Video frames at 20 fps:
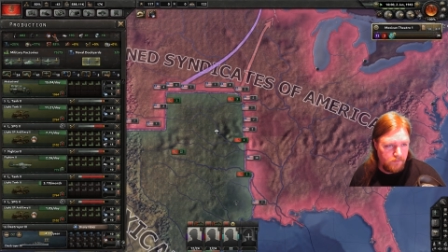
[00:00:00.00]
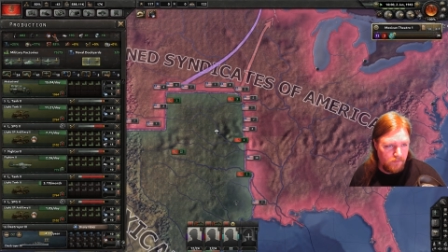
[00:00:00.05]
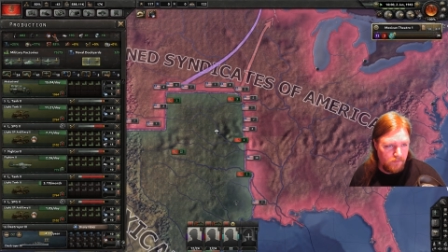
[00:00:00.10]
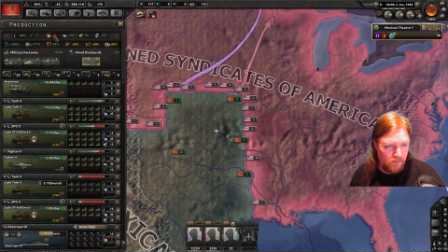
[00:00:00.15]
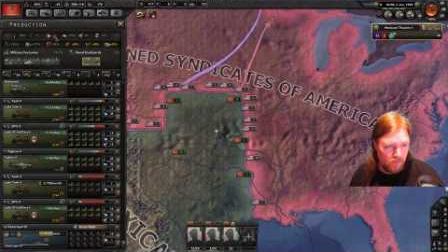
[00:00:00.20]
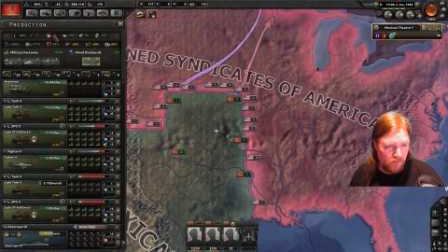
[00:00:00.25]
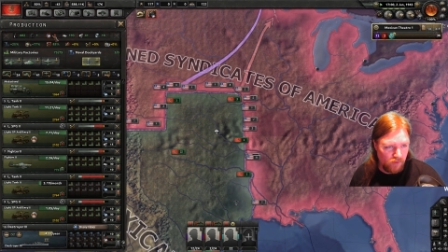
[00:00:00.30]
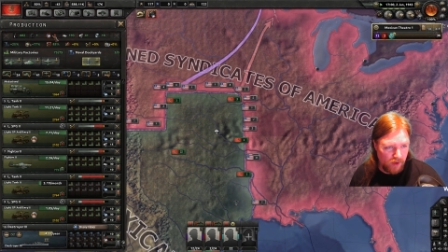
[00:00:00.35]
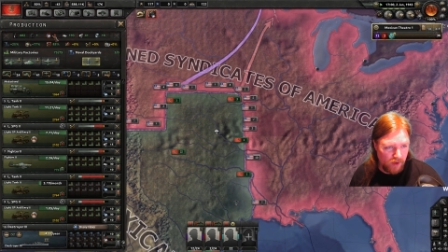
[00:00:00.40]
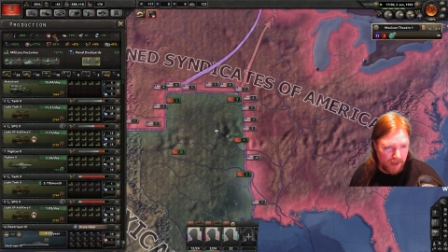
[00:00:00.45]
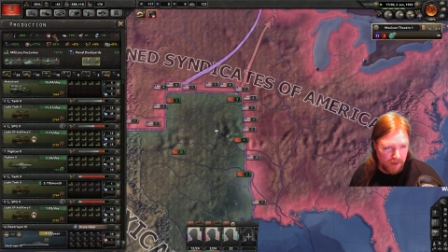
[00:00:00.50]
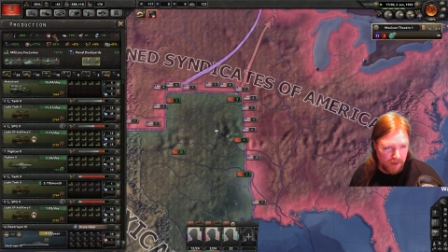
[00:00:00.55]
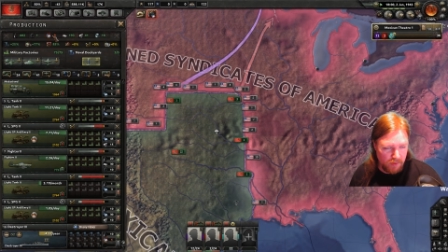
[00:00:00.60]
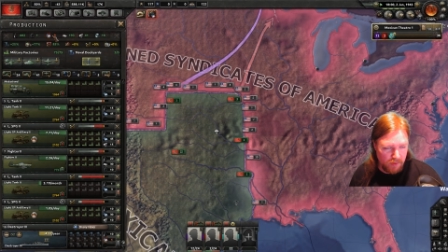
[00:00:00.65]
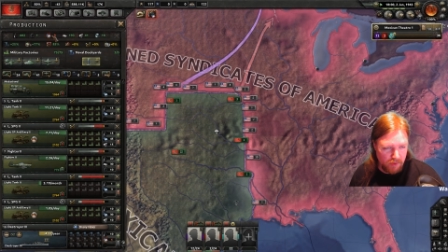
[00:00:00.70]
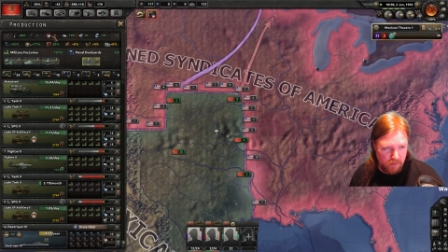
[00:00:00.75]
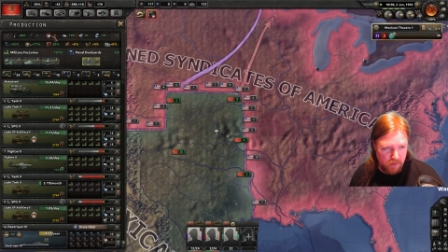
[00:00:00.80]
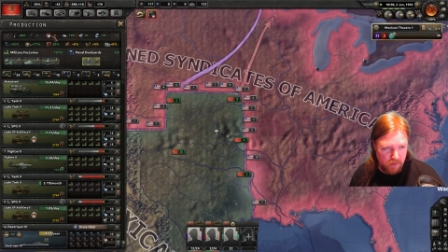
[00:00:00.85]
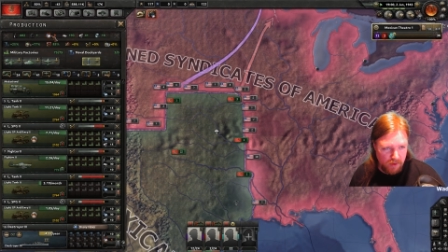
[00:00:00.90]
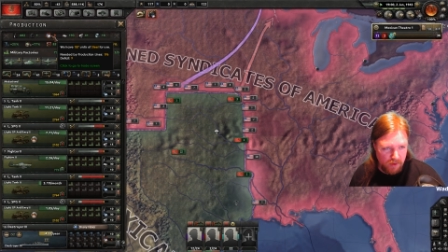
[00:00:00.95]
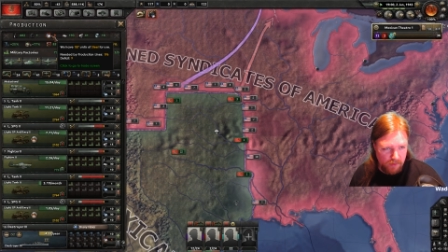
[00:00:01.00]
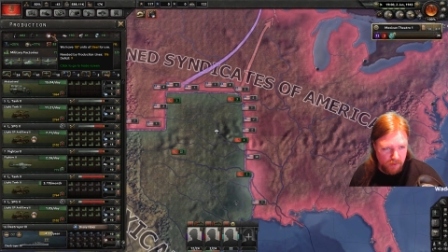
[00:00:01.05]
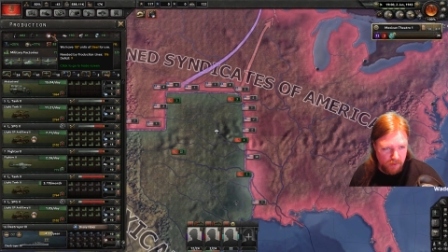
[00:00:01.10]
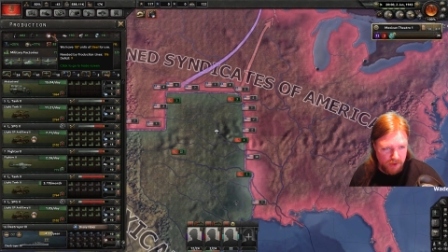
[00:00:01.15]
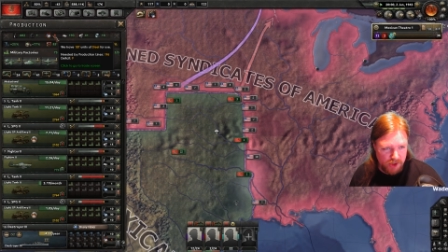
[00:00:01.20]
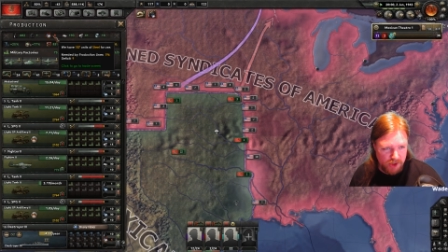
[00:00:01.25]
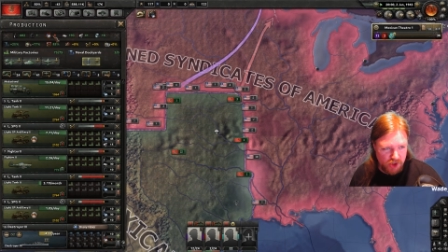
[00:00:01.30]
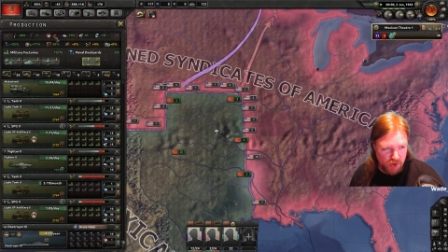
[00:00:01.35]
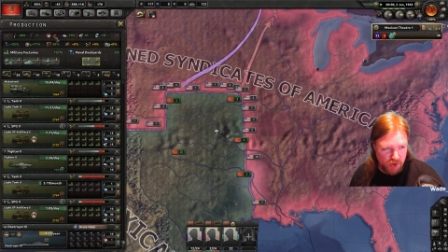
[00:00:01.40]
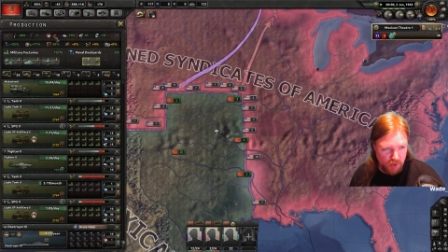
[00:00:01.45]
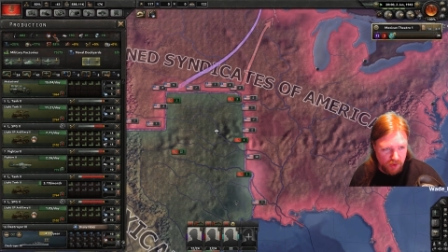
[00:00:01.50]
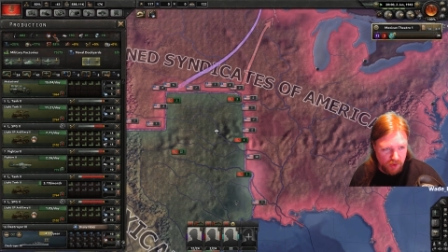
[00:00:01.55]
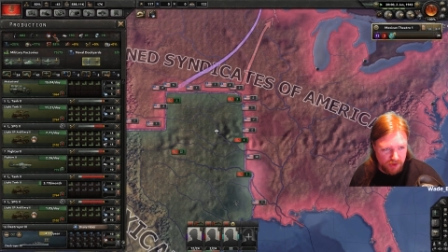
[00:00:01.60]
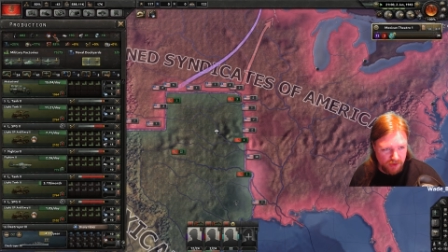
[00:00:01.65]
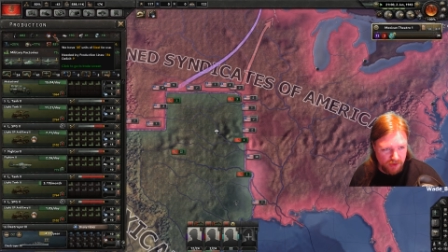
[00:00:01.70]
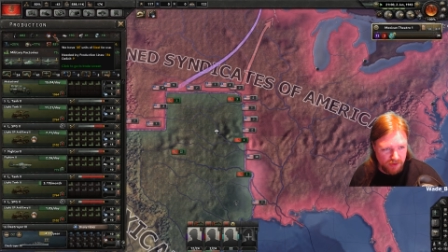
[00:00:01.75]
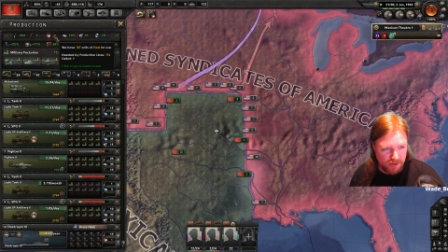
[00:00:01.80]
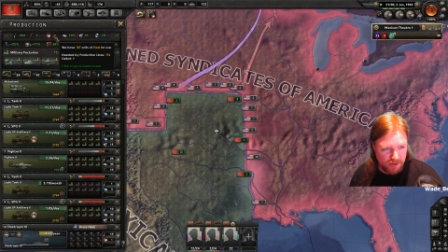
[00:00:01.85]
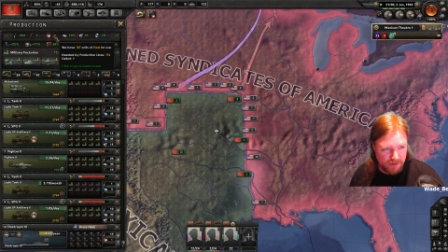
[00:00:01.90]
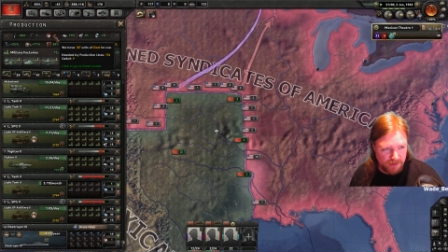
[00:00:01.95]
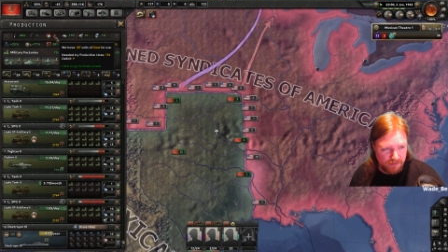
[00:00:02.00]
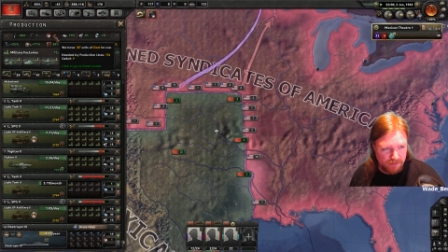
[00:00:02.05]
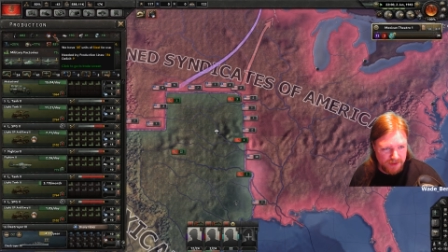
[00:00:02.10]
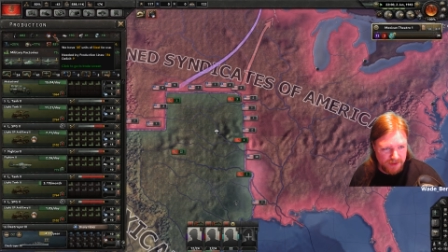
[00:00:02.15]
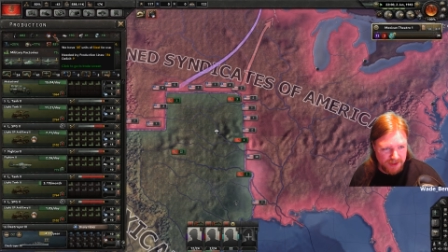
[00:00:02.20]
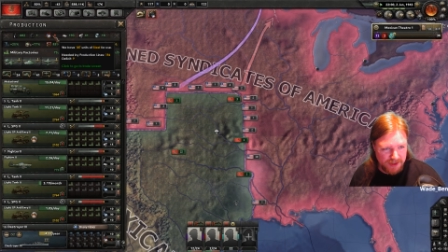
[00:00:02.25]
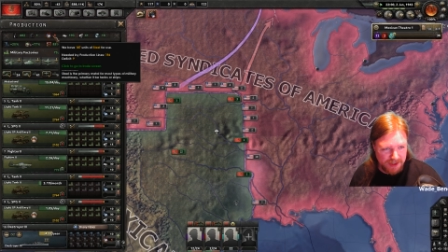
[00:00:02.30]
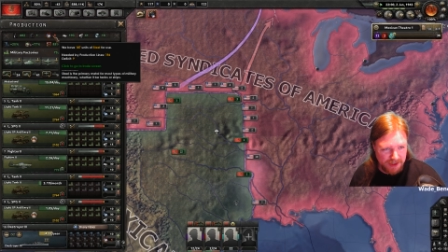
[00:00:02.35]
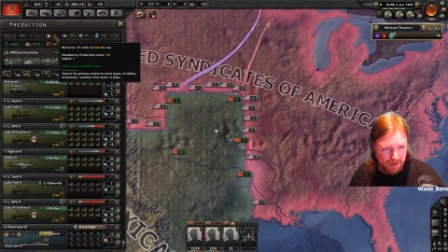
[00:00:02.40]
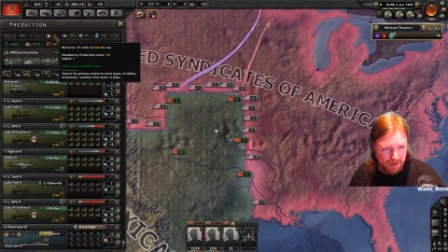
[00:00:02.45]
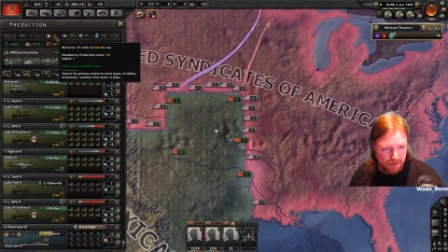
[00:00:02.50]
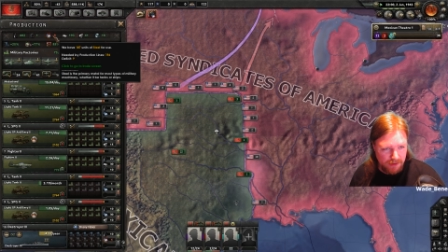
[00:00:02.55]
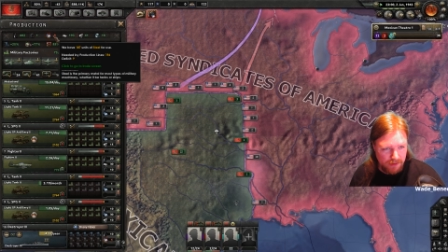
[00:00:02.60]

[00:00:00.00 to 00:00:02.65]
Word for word: Really, we're, we're short on steel?